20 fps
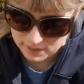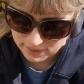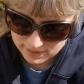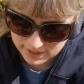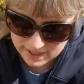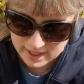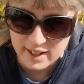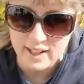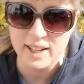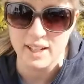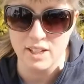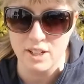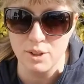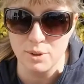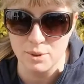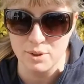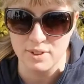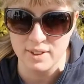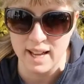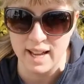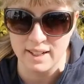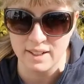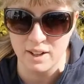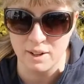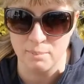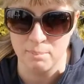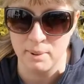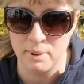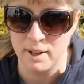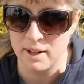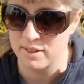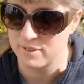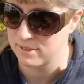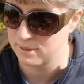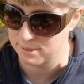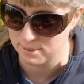Then I can use that compost.